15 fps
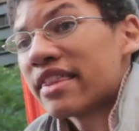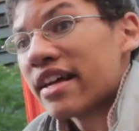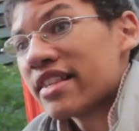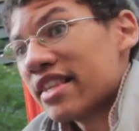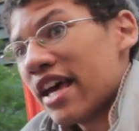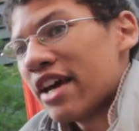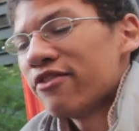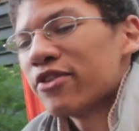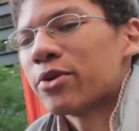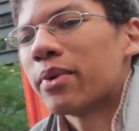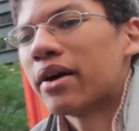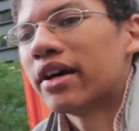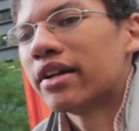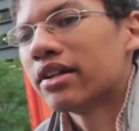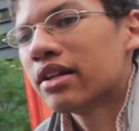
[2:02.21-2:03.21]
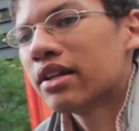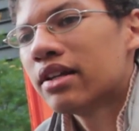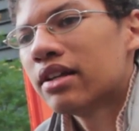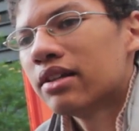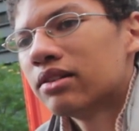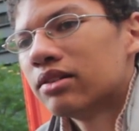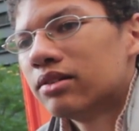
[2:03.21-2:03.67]
that to everyone.
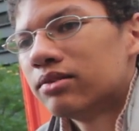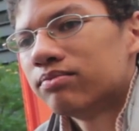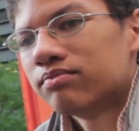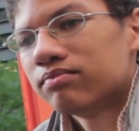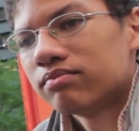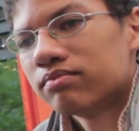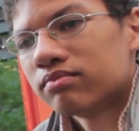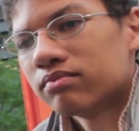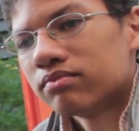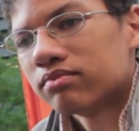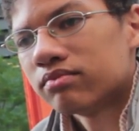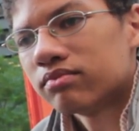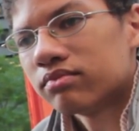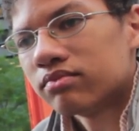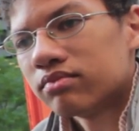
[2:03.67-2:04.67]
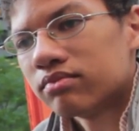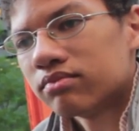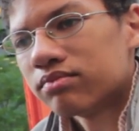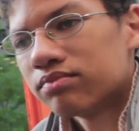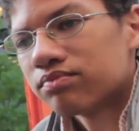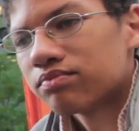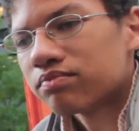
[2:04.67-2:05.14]
Can you give us a, an example
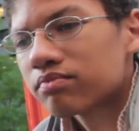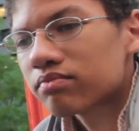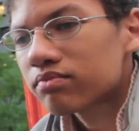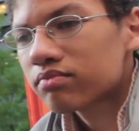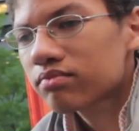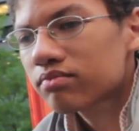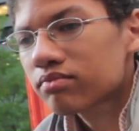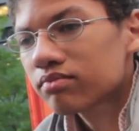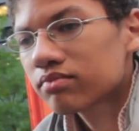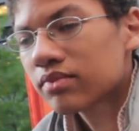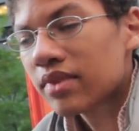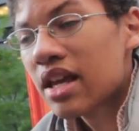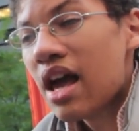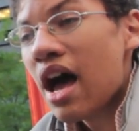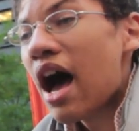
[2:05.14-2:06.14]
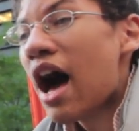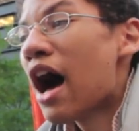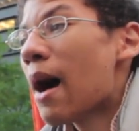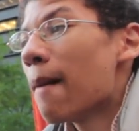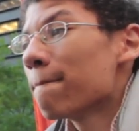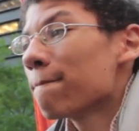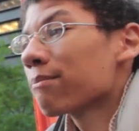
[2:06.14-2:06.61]
of that?
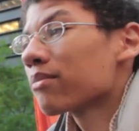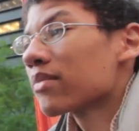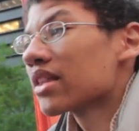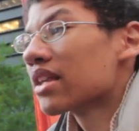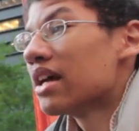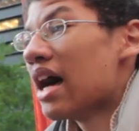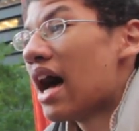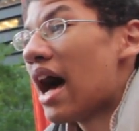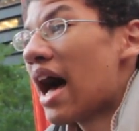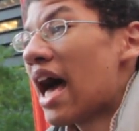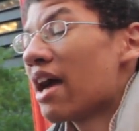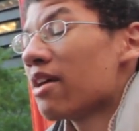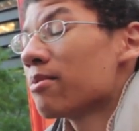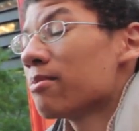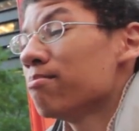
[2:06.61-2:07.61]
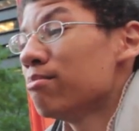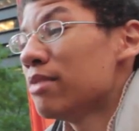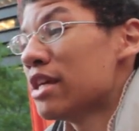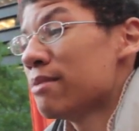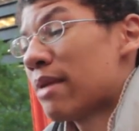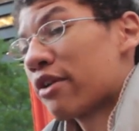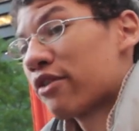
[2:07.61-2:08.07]
Um, I,
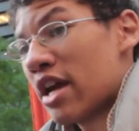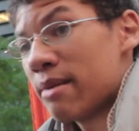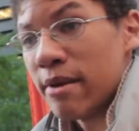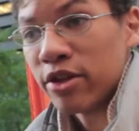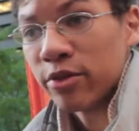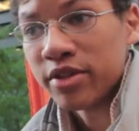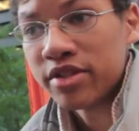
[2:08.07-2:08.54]
me and my grandmother